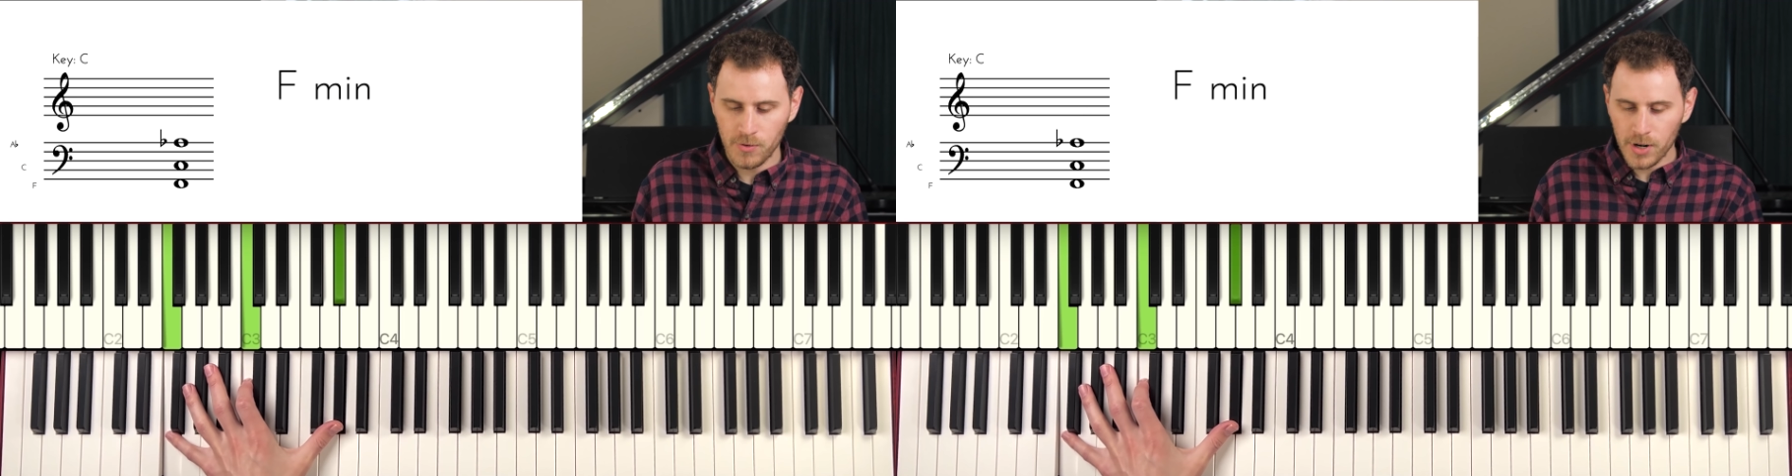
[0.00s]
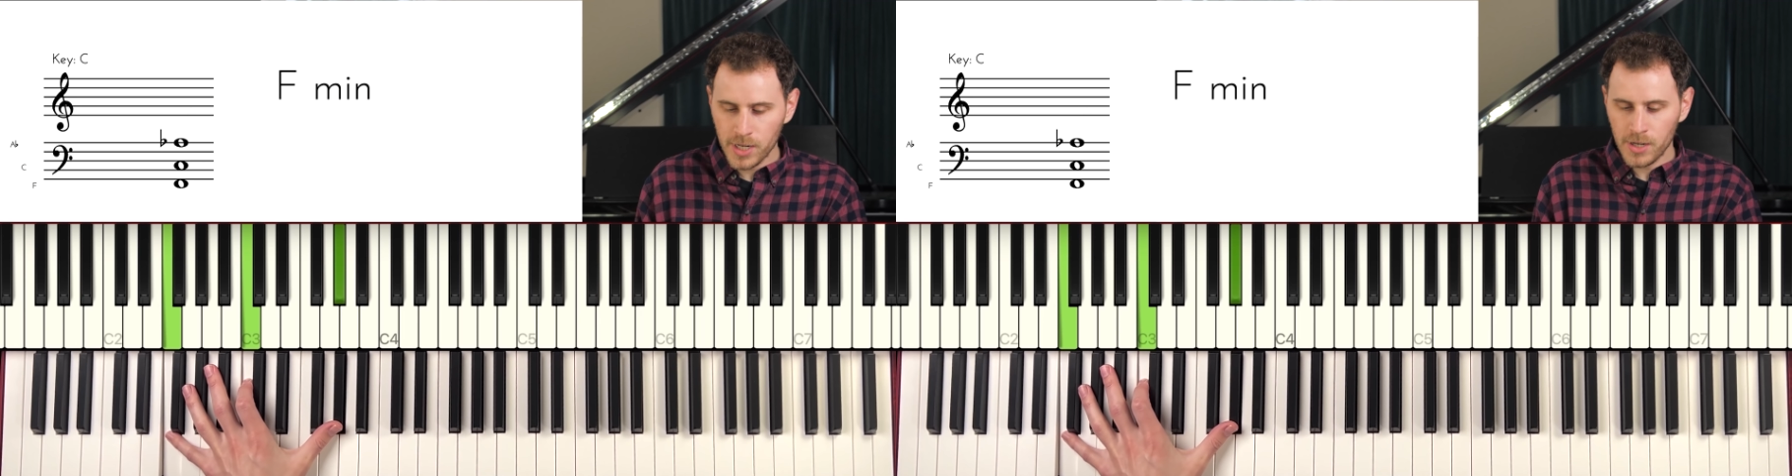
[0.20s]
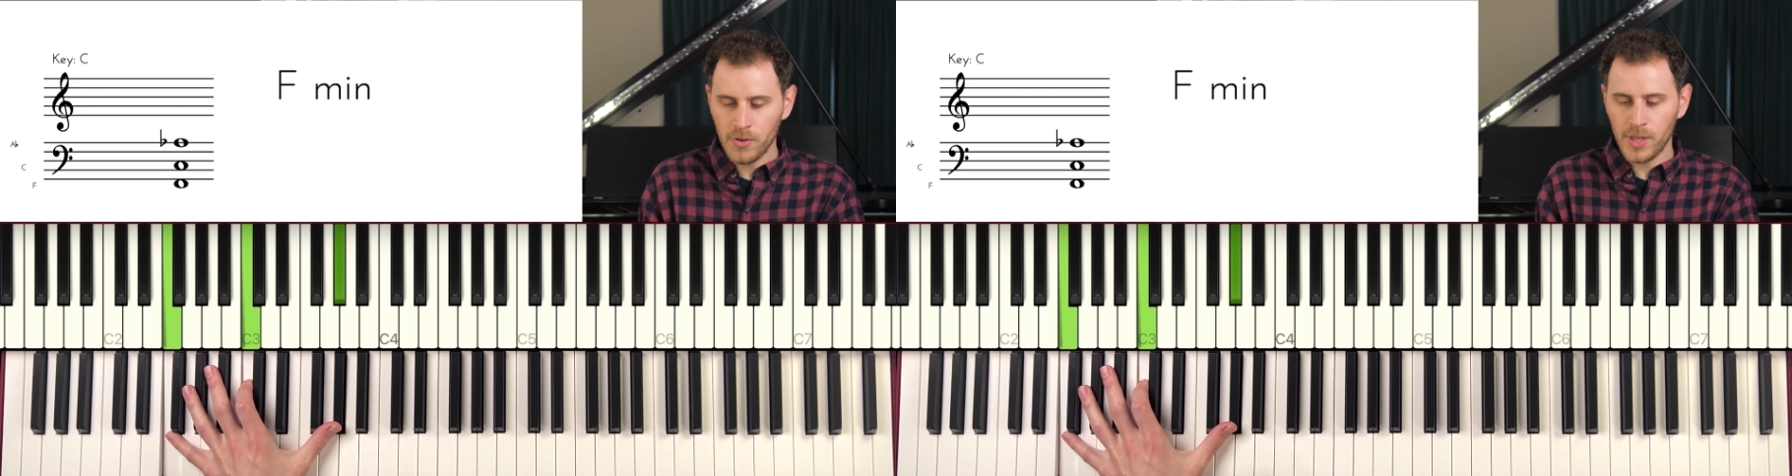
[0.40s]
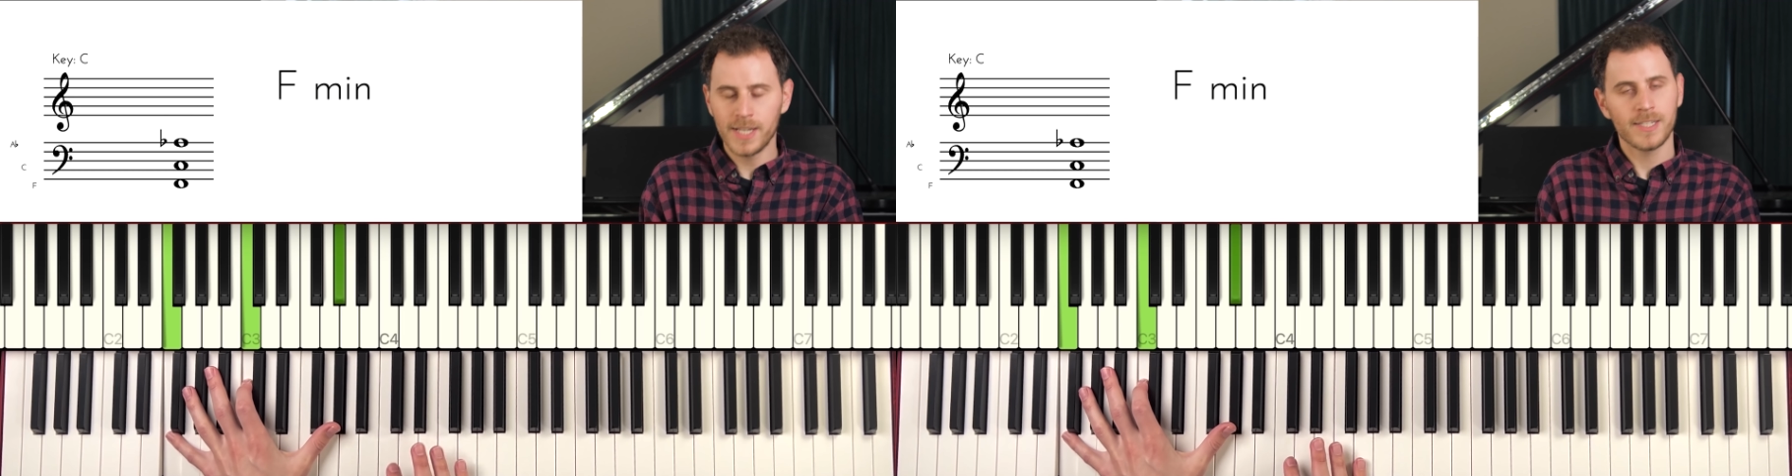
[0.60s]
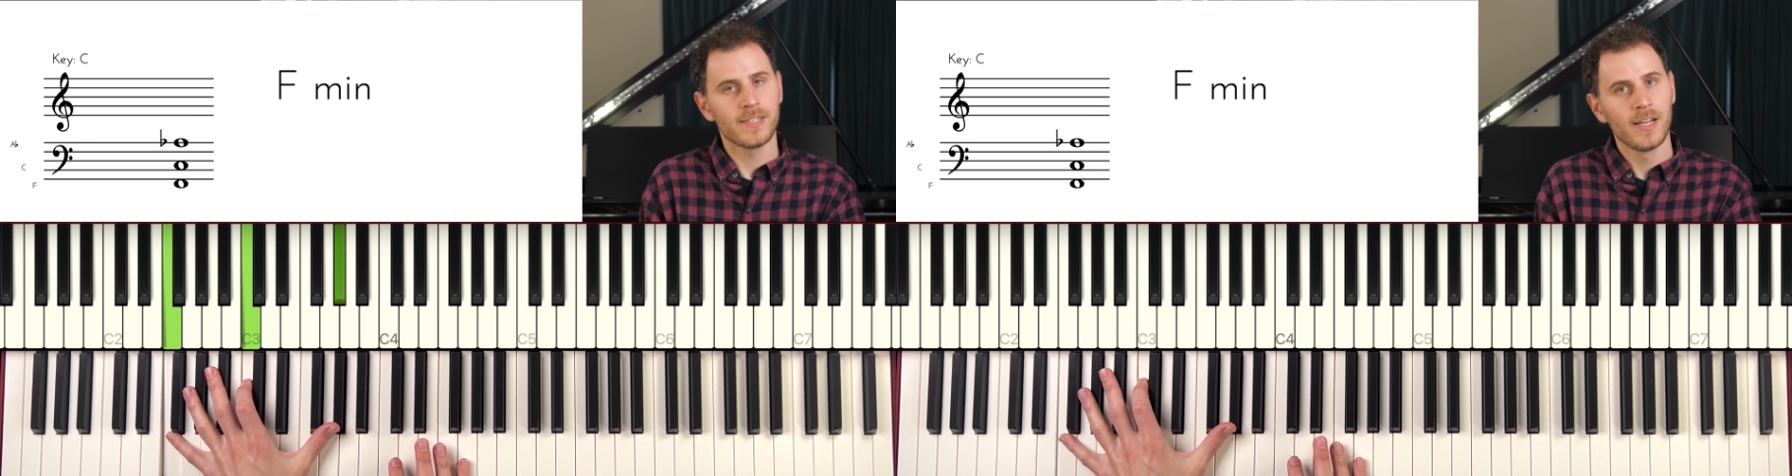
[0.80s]
you already know
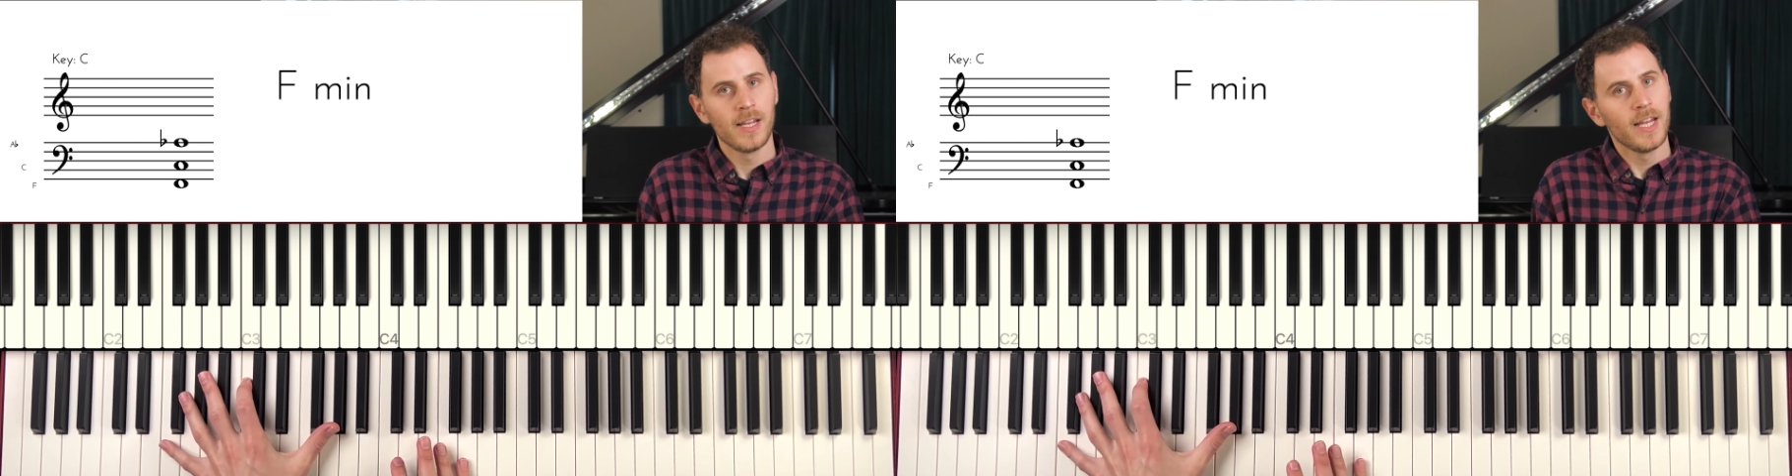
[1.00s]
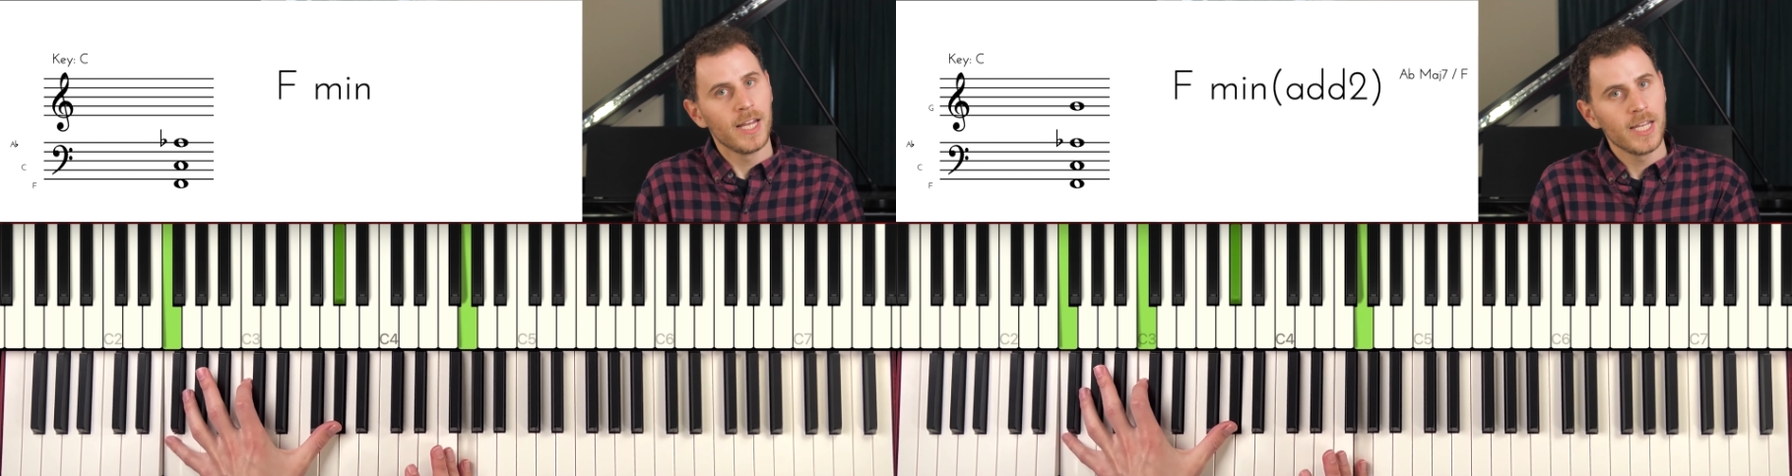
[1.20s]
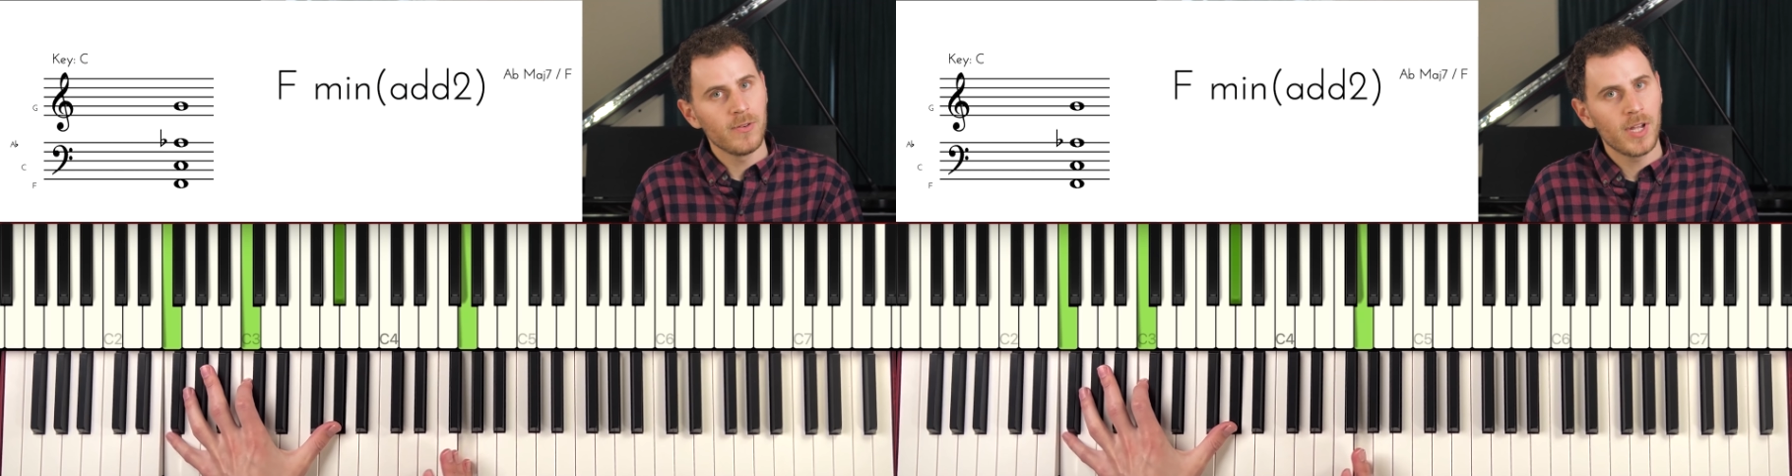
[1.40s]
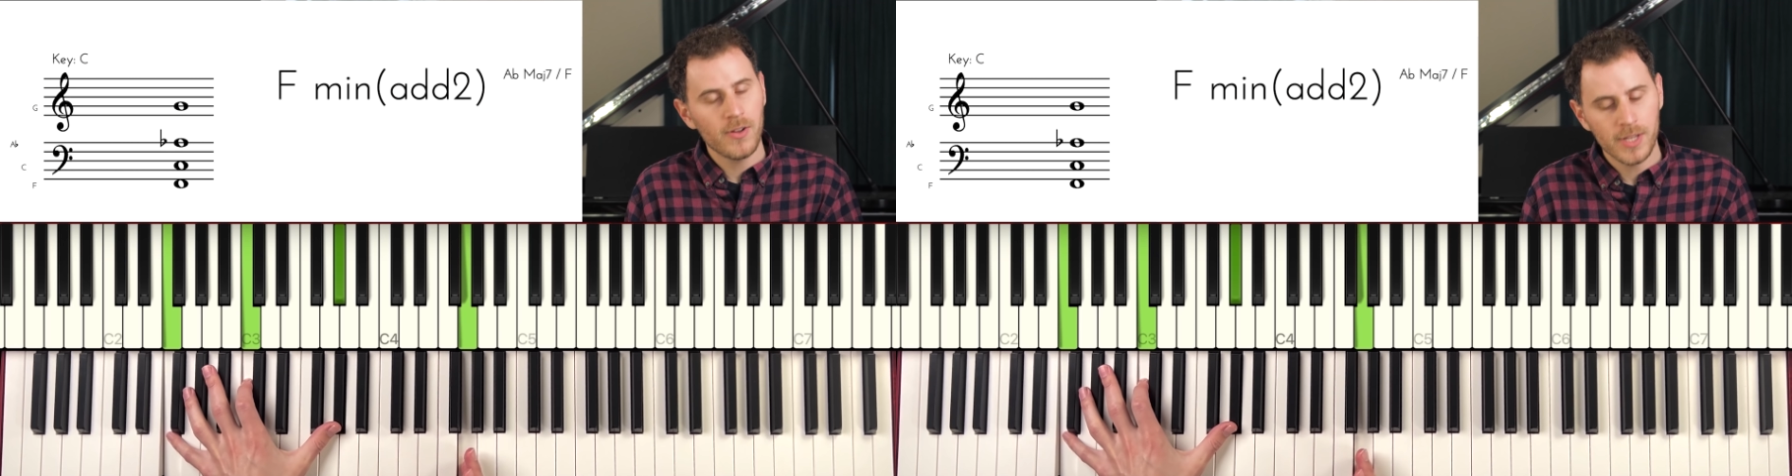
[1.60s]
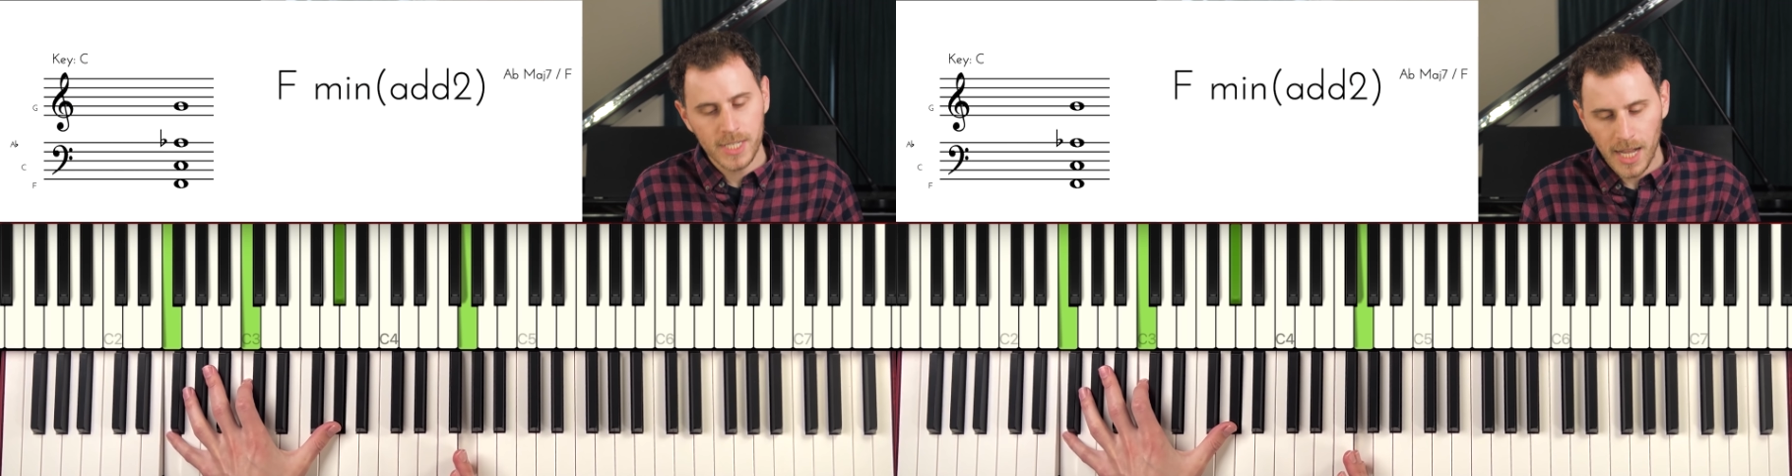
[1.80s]
this. You
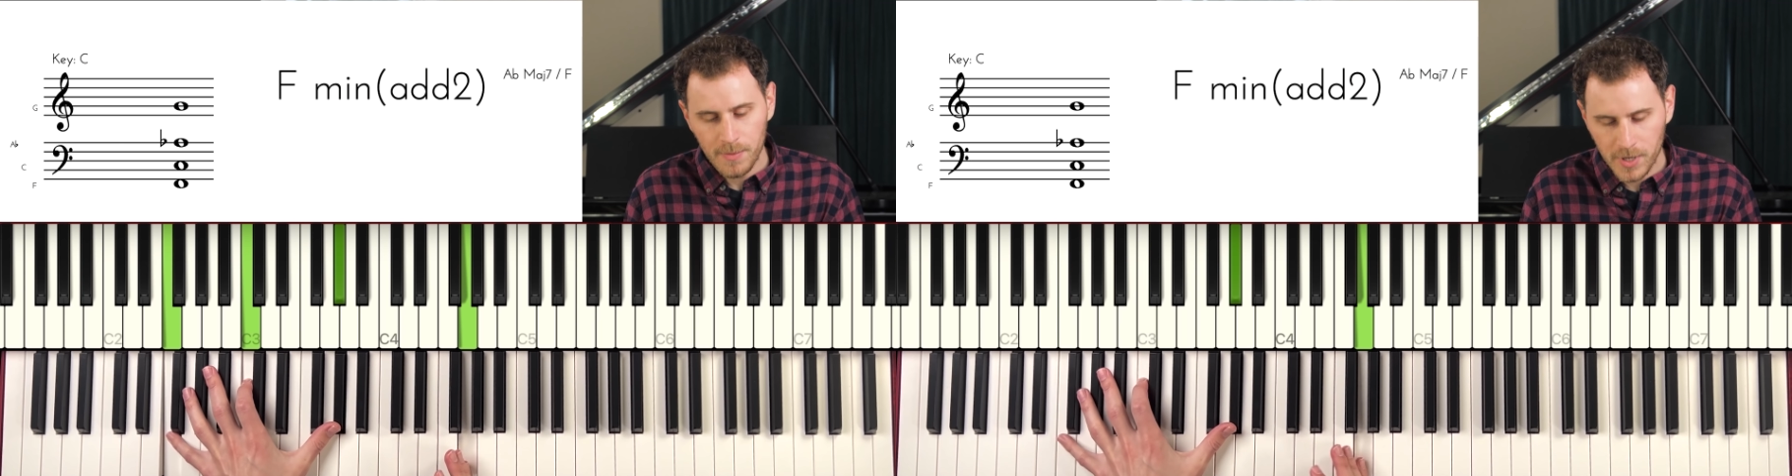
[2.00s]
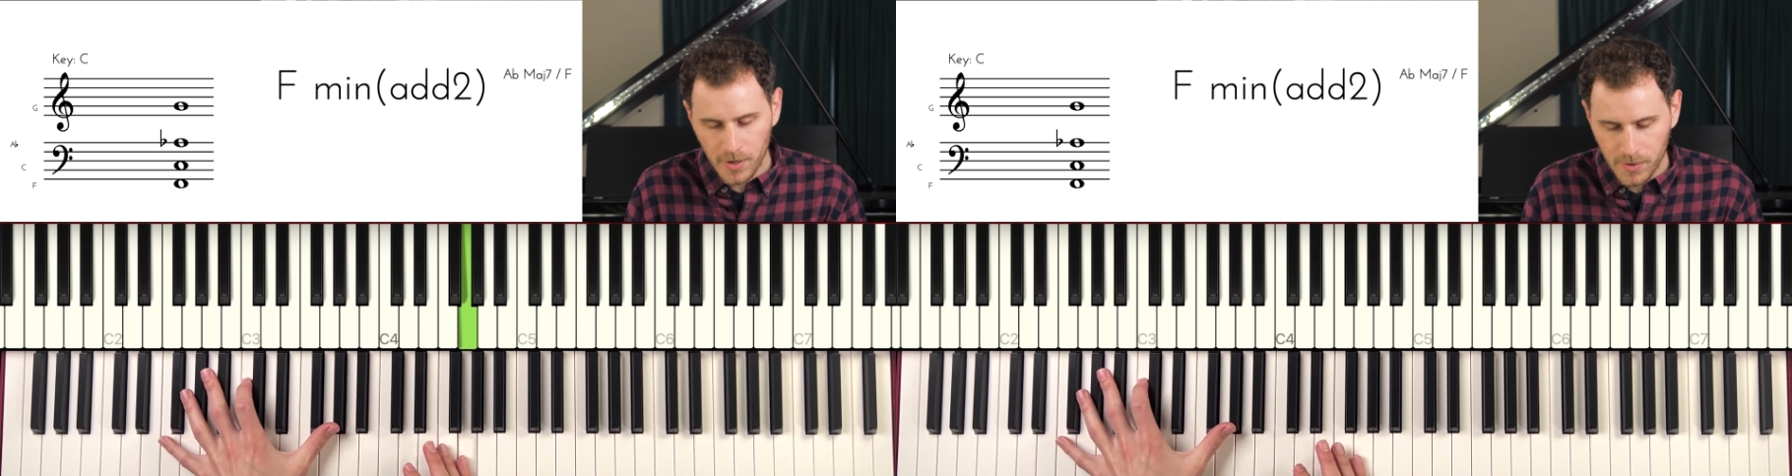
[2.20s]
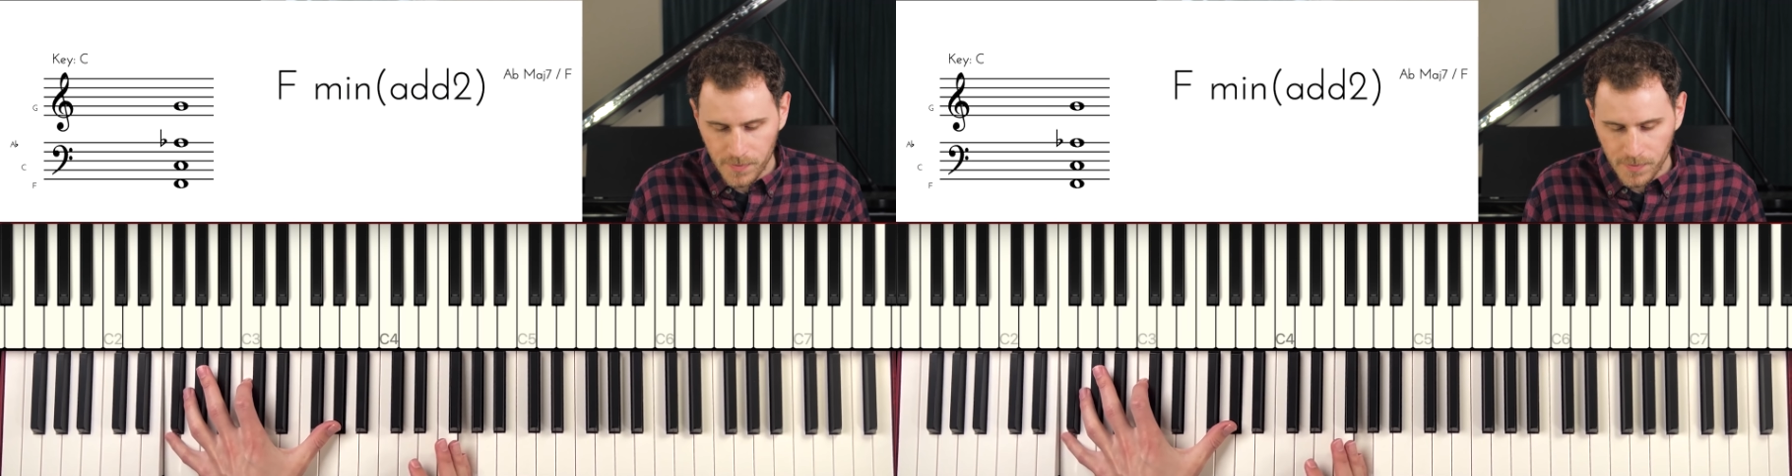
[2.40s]
hear the top note.